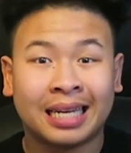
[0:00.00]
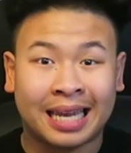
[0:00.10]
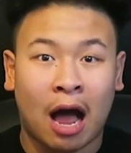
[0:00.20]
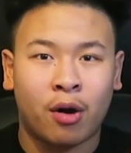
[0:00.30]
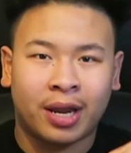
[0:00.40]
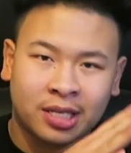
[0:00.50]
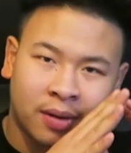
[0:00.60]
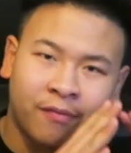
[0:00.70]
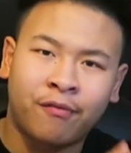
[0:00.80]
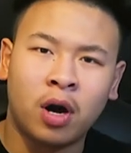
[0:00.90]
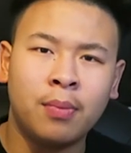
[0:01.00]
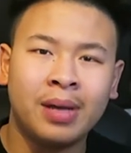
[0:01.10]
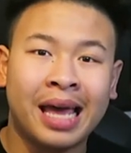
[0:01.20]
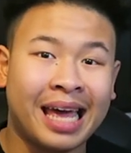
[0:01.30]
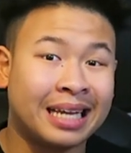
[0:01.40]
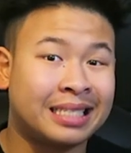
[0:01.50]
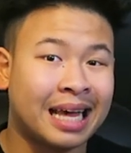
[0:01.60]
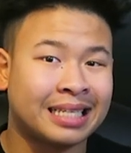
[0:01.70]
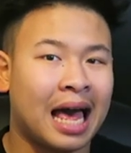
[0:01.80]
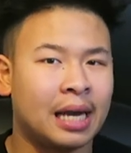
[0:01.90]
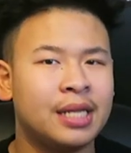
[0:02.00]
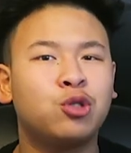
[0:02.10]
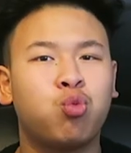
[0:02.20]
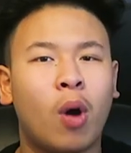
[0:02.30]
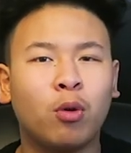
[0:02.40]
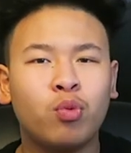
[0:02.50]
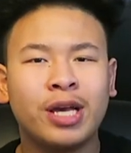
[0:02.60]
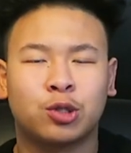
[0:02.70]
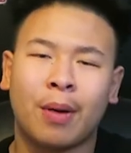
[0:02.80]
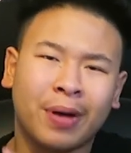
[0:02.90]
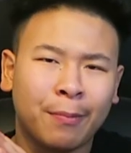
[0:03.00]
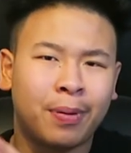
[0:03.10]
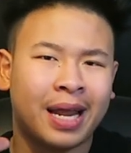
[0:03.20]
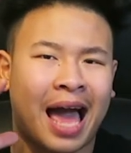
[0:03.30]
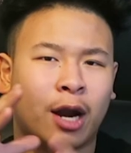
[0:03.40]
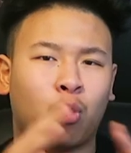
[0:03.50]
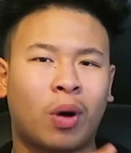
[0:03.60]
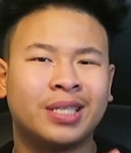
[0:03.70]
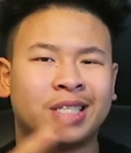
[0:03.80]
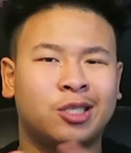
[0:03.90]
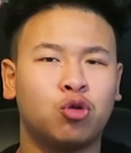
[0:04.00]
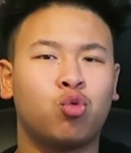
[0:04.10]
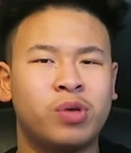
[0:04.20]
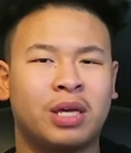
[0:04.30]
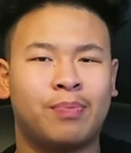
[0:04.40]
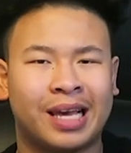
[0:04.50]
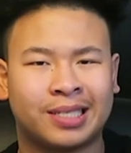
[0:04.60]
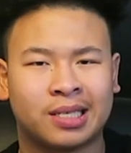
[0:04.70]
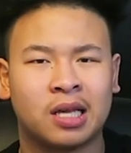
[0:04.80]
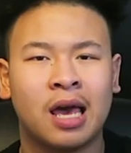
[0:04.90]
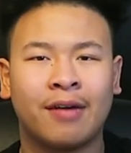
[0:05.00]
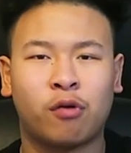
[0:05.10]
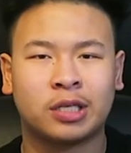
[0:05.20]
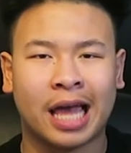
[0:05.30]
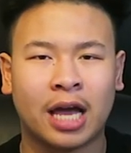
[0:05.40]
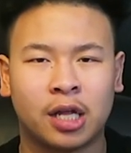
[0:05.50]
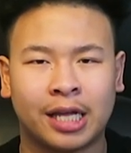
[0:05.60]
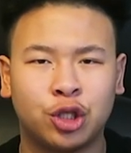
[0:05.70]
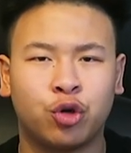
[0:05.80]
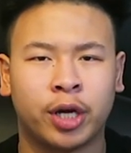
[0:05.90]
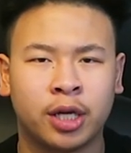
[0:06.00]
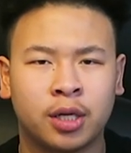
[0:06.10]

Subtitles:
Now it is confirmed. It says at least 1 week, so I'm going to put it at a 1 to 2 week basis for his ankle injury.